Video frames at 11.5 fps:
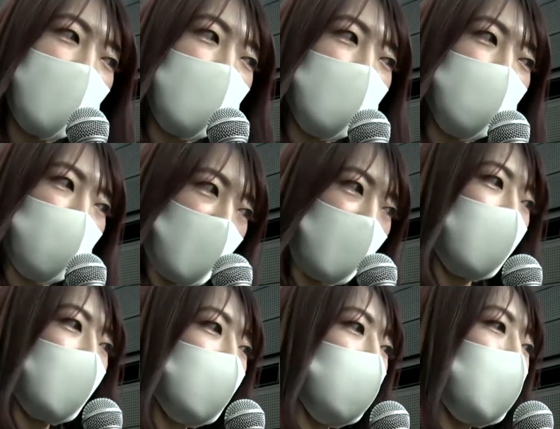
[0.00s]
private
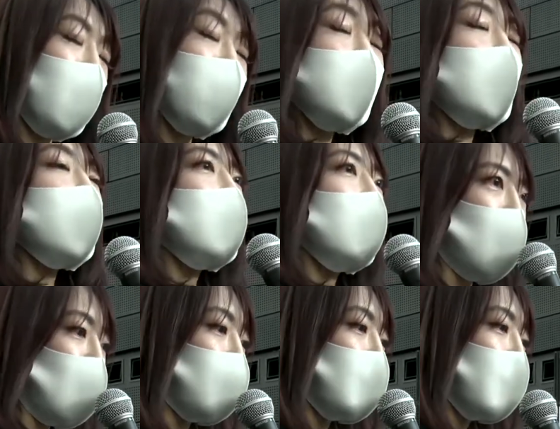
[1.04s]
setting, when you go out
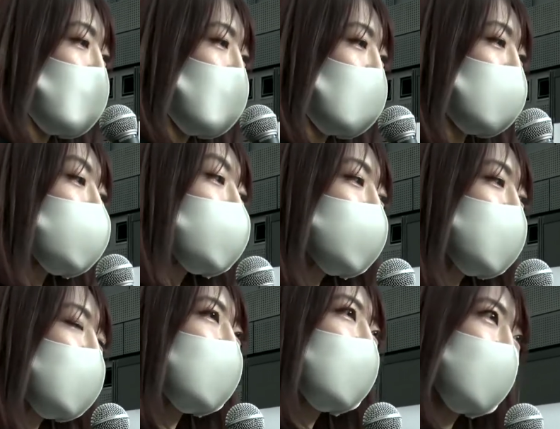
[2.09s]
or when you're staying at
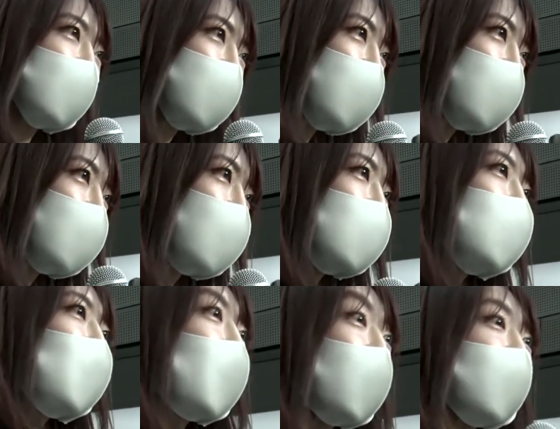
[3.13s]
home, while
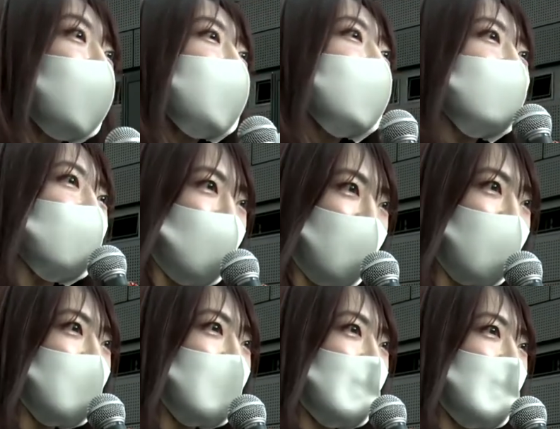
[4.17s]
enjoying, you
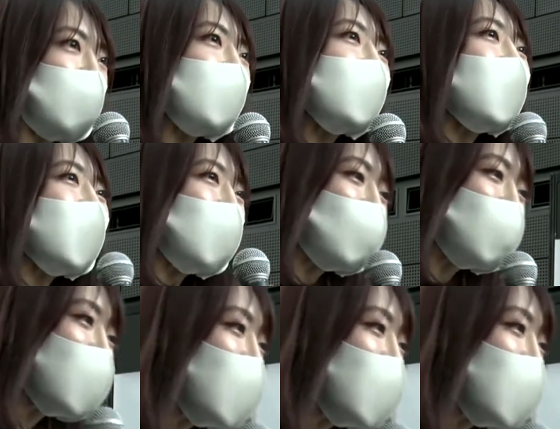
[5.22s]
can produce